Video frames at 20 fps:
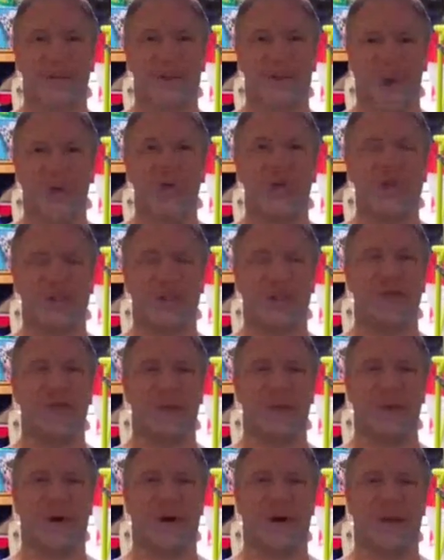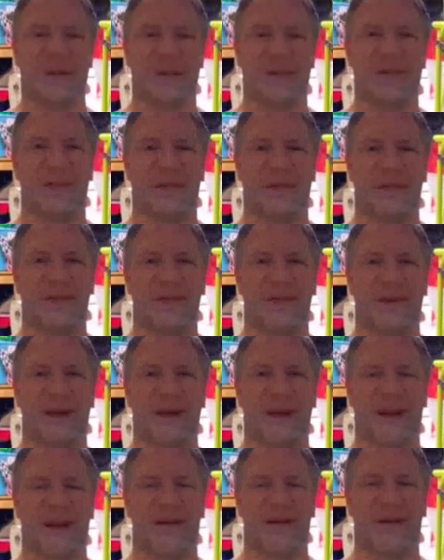Those two were
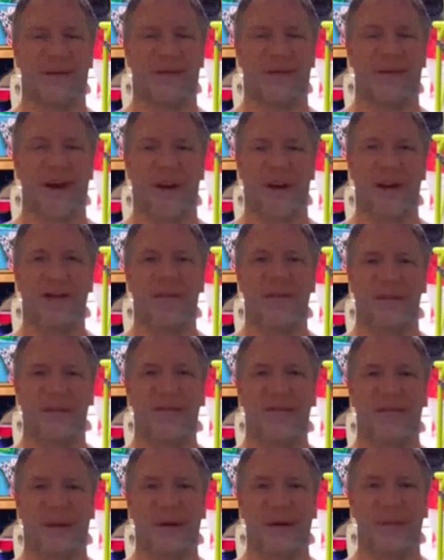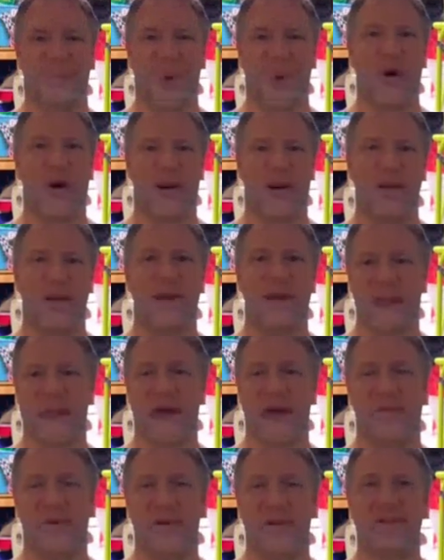very important to me.
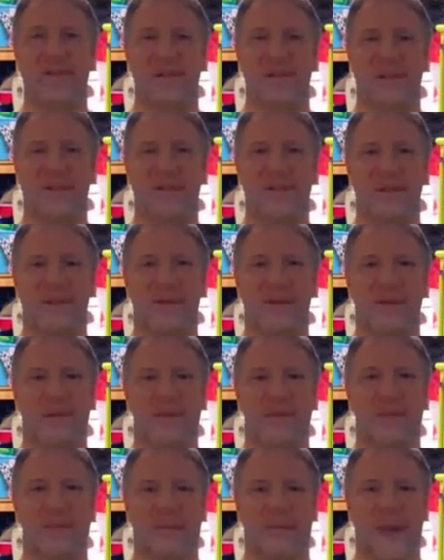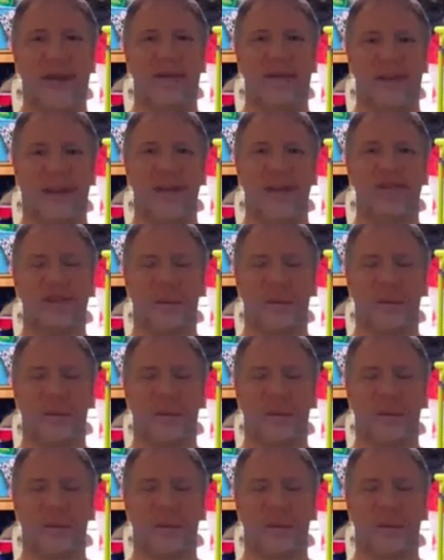That was a big thing.